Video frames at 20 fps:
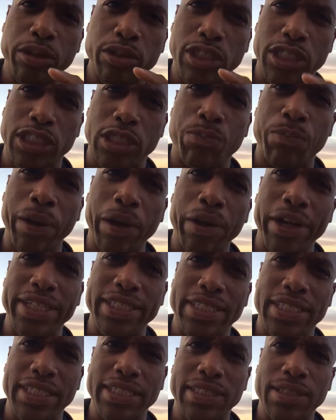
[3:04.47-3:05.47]

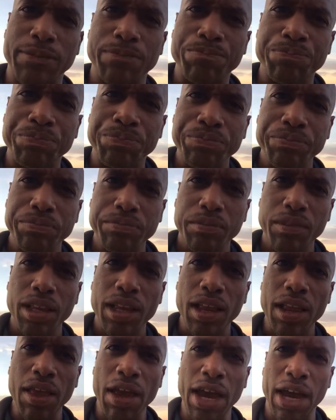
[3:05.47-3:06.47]
experiences
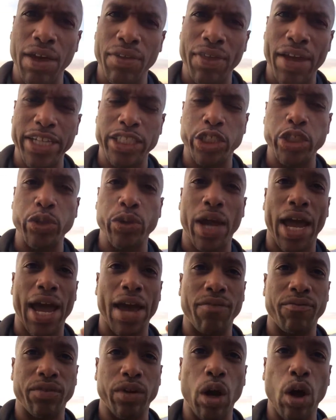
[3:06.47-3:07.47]
that you
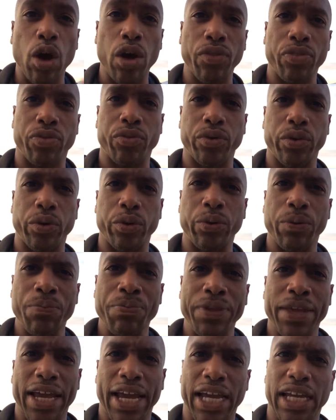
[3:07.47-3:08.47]
have gone through
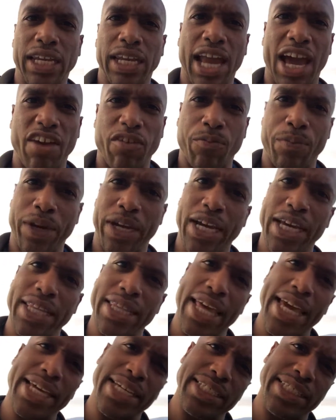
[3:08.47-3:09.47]
in life, because
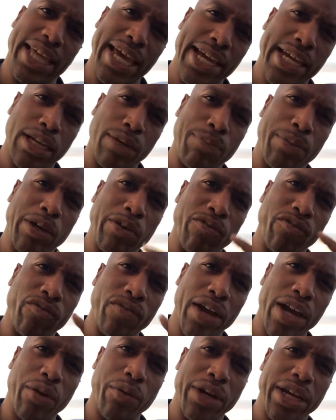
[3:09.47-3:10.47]
they could be
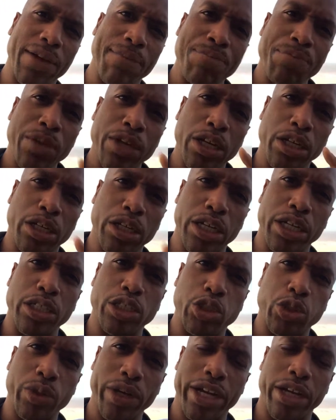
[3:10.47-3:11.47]
very good
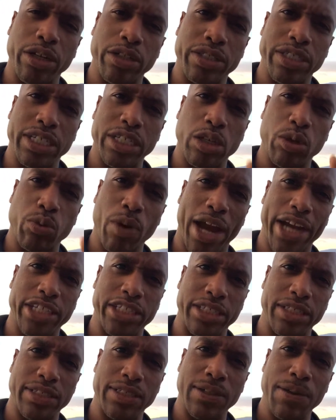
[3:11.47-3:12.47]
triggers and
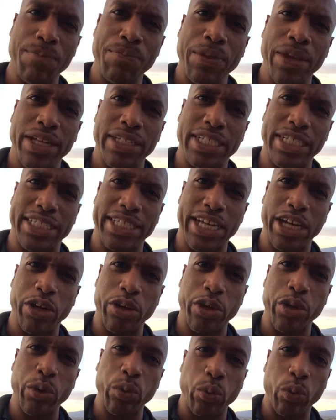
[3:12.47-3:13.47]
directions to tell
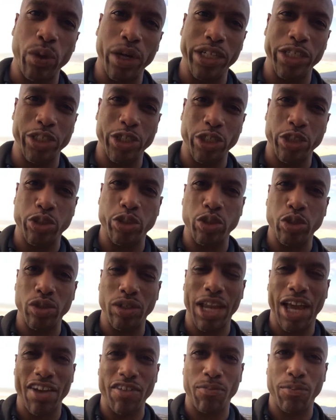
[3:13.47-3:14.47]
you what your
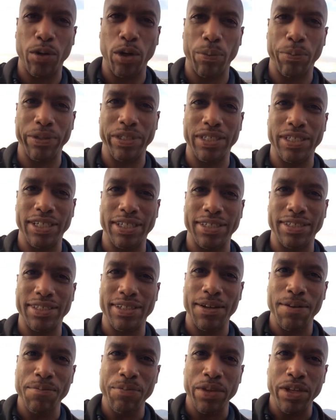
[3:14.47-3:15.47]
true life purpose is.
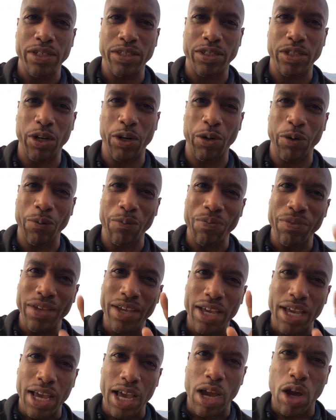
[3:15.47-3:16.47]
So
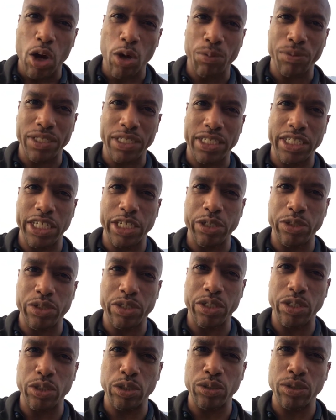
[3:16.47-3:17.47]
hope to see you
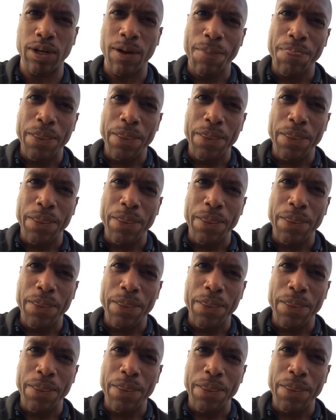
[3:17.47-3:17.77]
soon.